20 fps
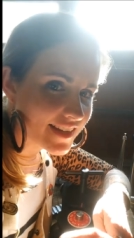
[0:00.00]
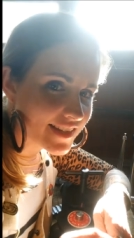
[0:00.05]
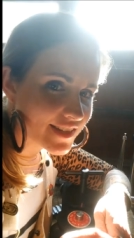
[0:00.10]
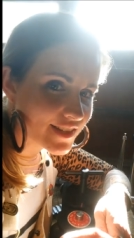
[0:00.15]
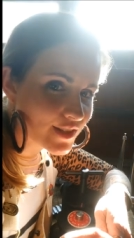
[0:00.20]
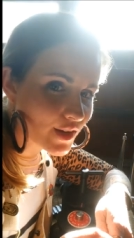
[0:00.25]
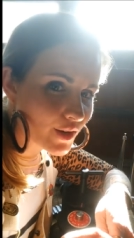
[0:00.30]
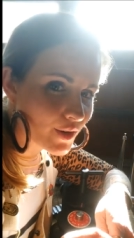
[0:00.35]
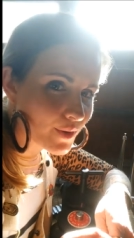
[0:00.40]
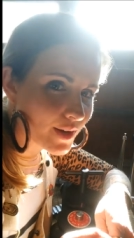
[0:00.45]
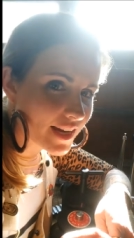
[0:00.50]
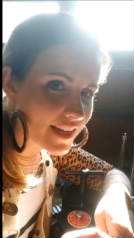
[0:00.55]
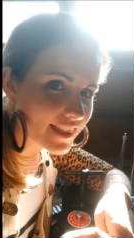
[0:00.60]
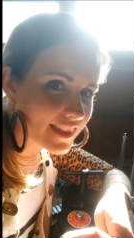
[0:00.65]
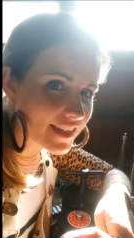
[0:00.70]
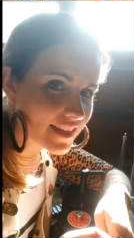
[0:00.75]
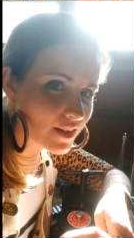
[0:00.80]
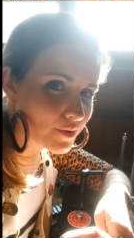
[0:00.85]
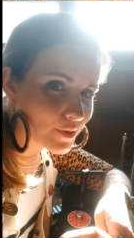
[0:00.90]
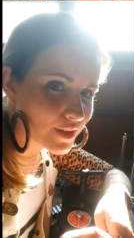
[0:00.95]
So I
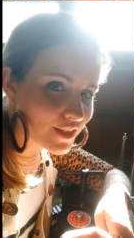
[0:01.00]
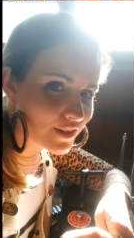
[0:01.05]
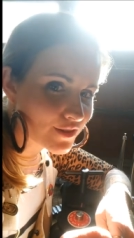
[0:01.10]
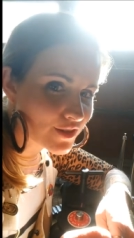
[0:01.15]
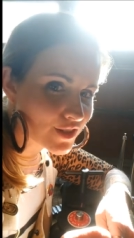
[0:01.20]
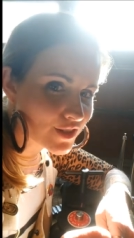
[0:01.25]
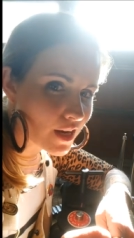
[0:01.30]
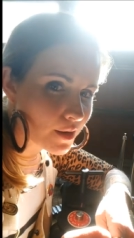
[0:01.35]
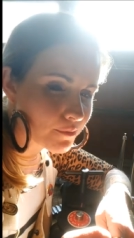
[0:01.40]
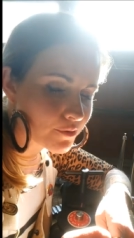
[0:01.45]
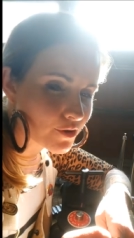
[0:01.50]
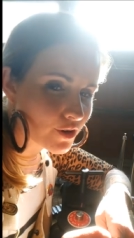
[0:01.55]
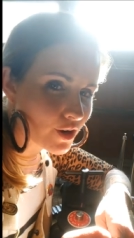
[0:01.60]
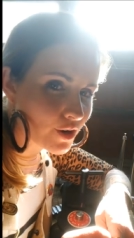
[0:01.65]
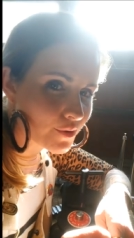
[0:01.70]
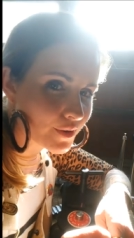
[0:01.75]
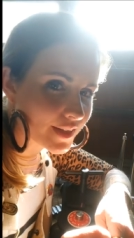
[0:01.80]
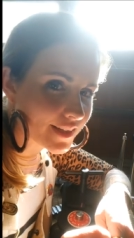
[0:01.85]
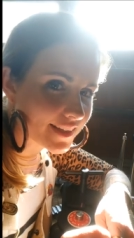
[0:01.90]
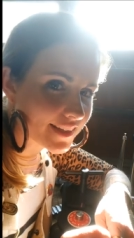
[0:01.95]
think when you stop
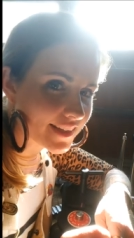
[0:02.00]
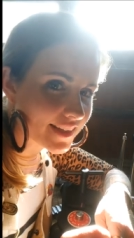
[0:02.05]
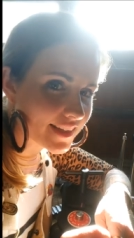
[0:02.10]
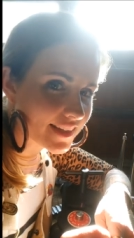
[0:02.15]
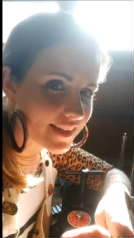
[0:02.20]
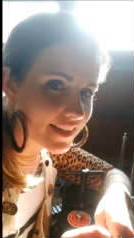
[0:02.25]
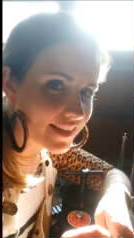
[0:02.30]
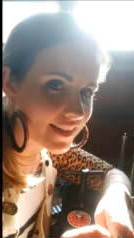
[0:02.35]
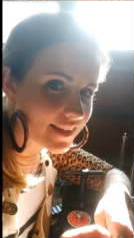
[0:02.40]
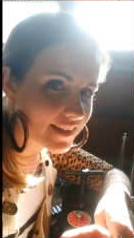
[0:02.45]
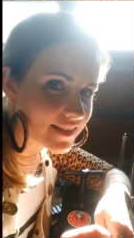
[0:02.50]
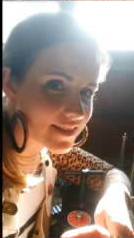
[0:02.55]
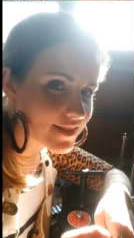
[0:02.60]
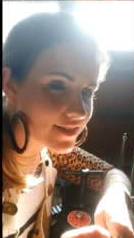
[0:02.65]
growing and